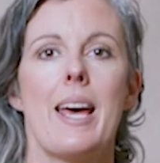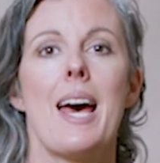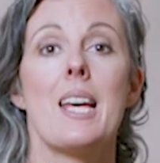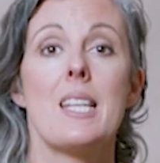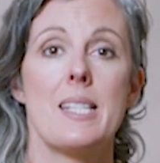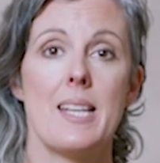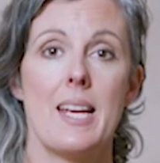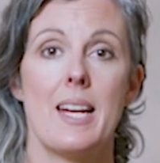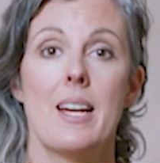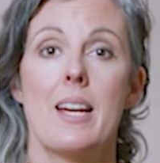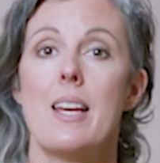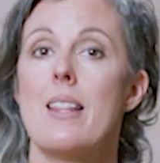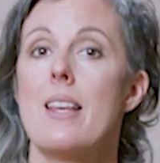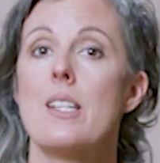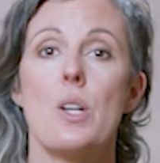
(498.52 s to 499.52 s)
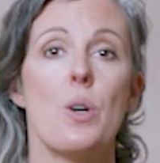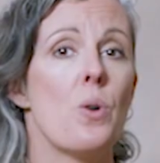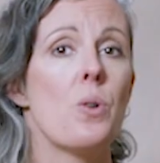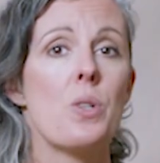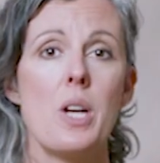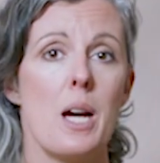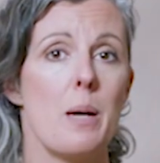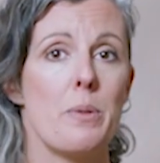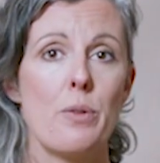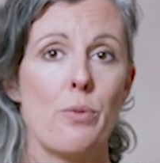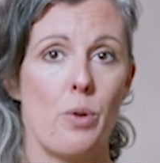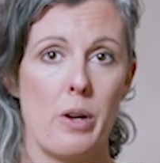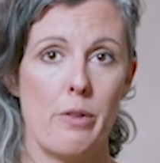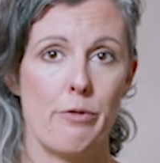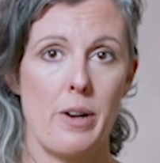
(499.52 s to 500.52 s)
As said, there's all types of
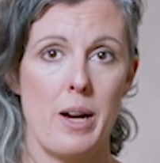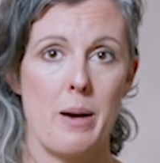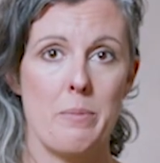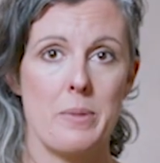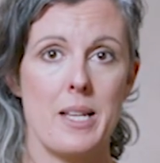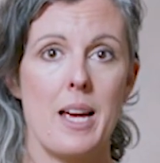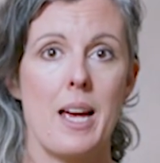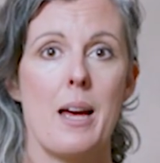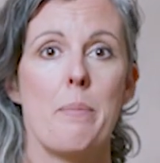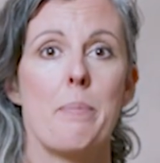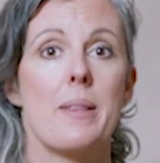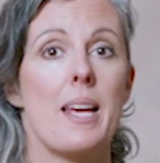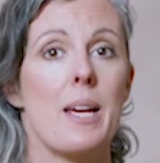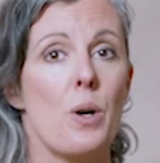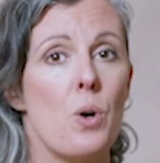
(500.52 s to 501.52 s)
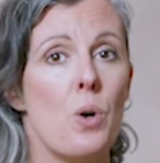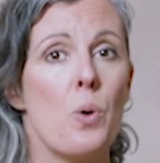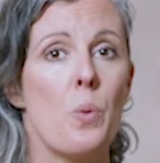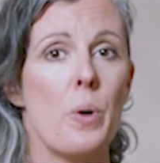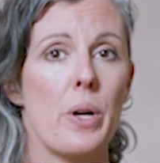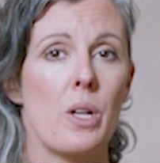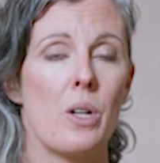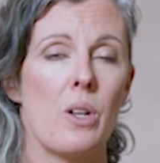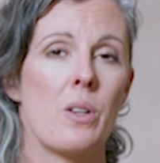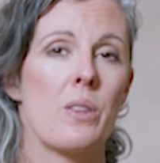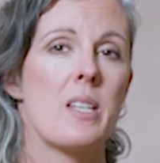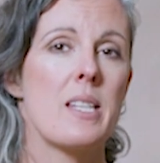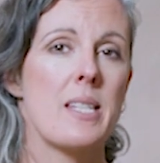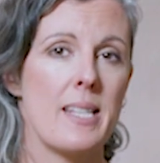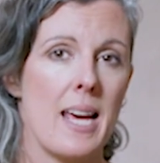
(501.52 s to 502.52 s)
worm farms, but they all work along
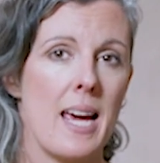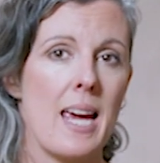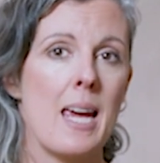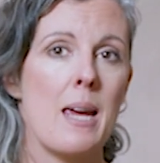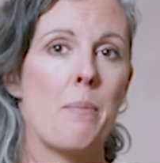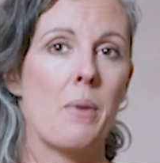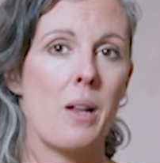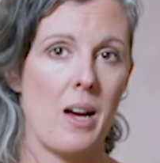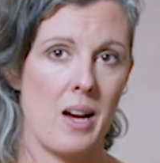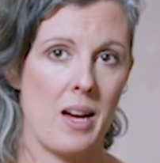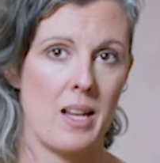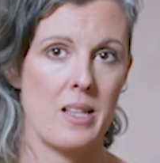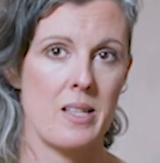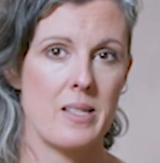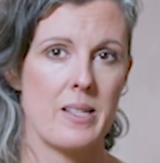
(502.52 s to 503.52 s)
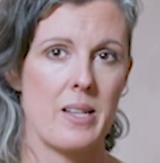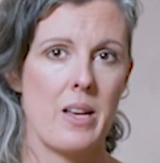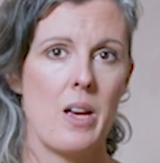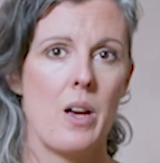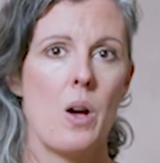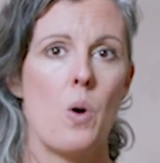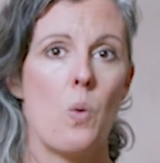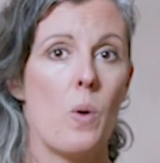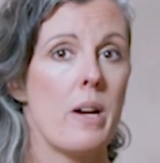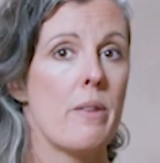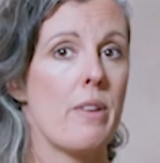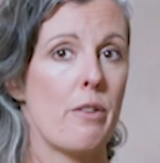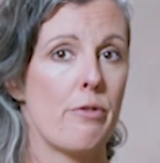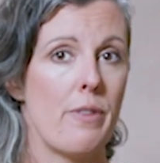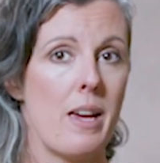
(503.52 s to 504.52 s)
the same lines. One of
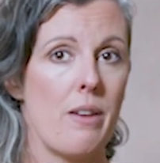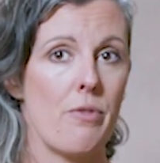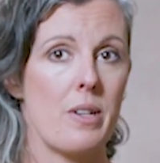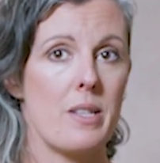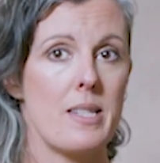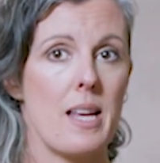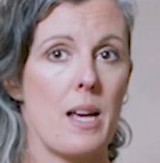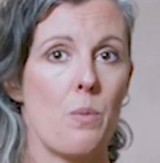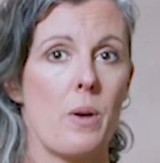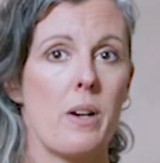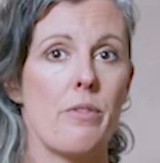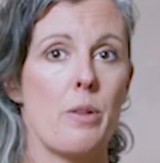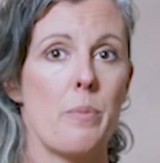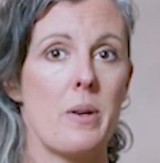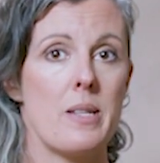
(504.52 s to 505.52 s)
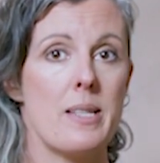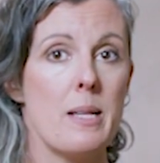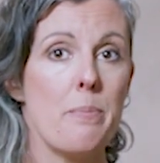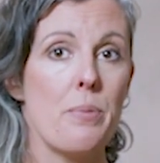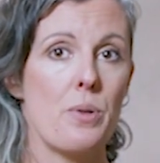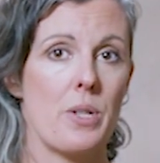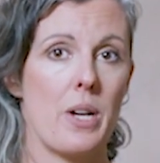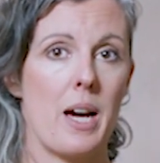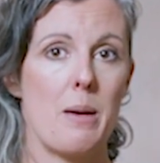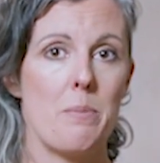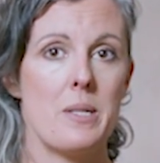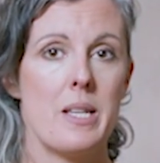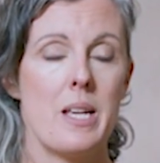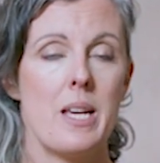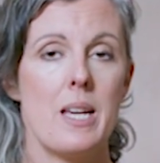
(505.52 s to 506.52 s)
our favourites and one of the most simple
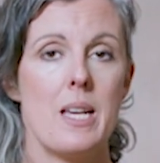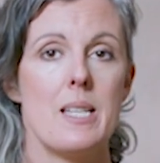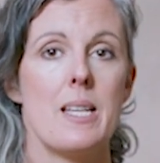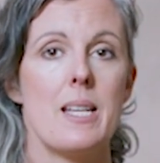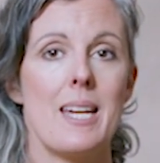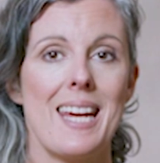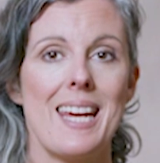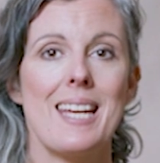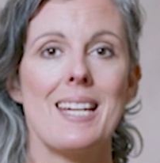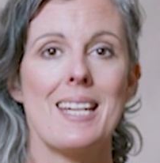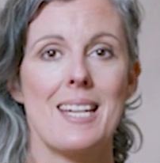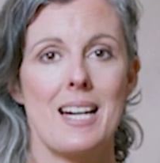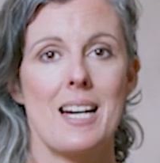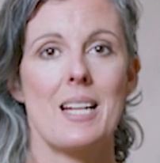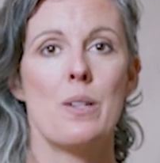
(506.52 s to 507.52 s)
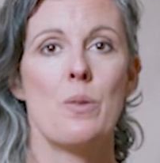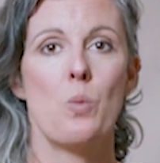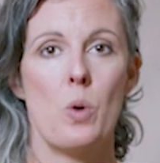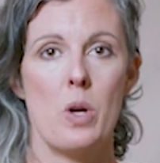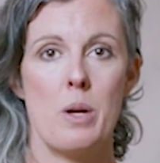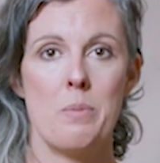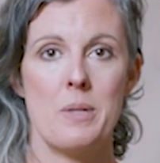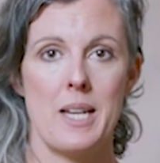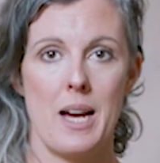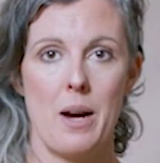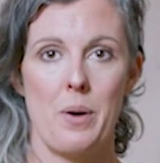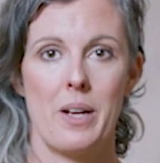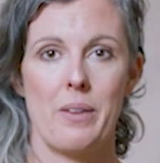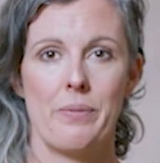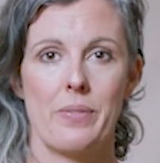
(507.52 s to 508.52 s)
types is an in-garden worm
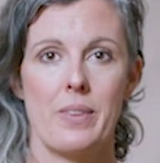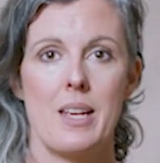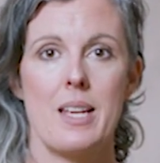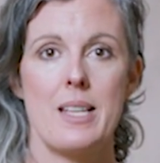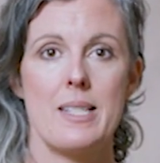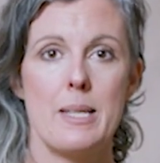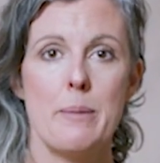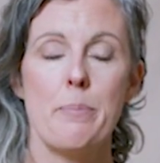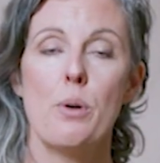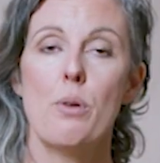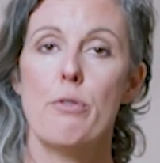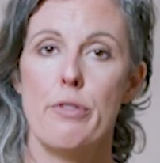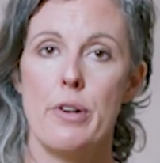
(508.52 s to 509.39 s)
tower, a simple